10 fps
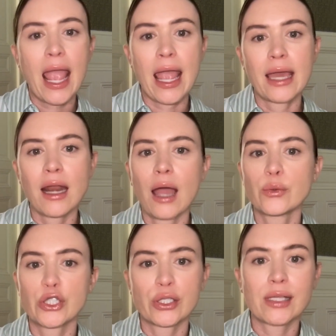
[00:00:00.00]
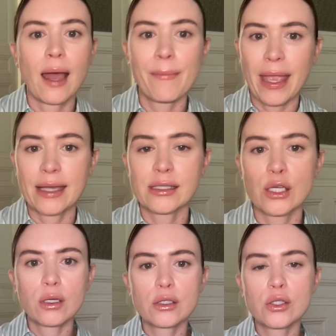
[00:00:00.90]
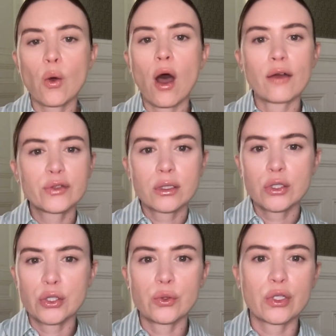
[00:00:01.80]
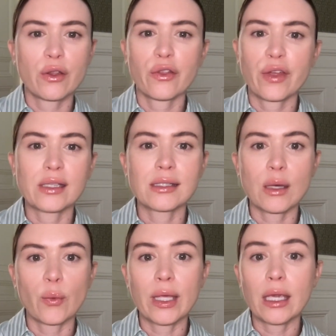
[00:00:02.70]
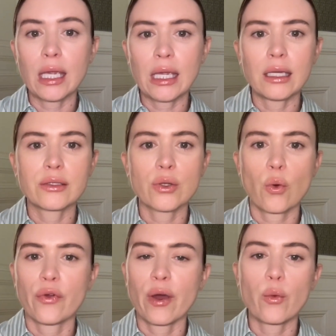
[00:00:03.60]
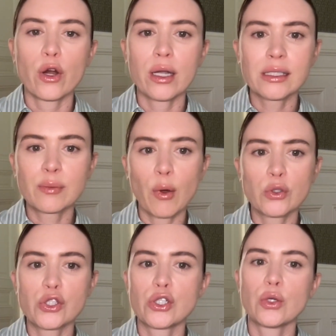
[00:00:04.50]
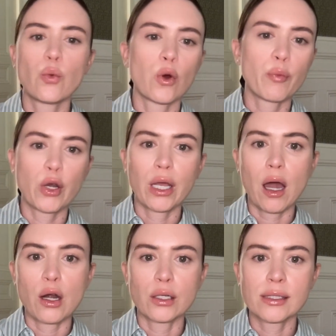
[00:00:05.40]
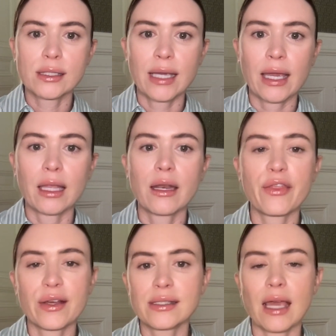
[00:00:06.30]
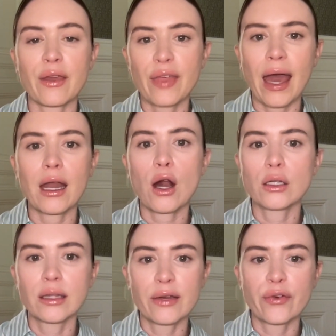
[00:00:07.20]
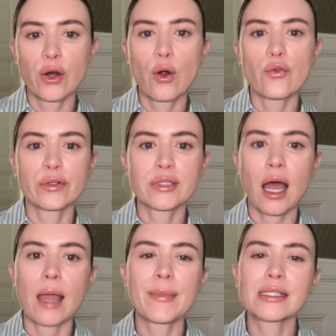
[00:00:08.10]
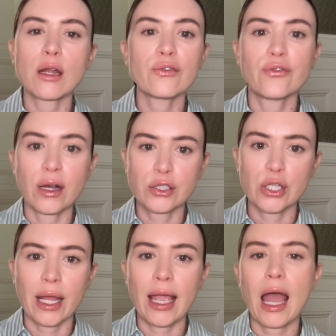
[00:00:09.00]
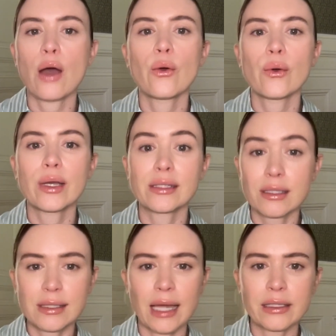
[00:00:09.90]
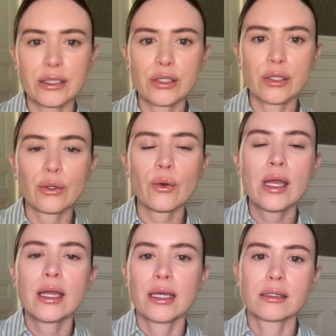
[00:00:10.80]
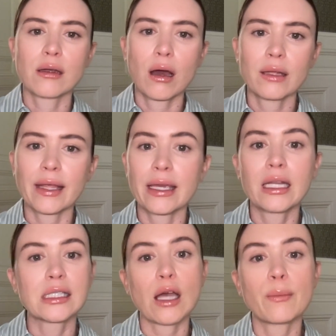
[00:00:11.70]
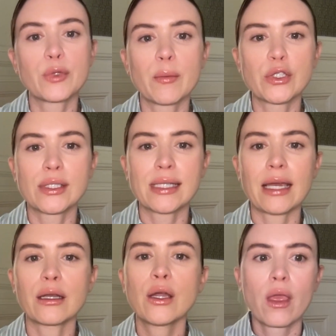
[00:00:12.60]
and I was just amazed. So, often due to the things that we eat or that we're exposed to, we're putting on our skin, things like that, our liver over time, it's not functioning how it's intended to. It's not like in its optimal state.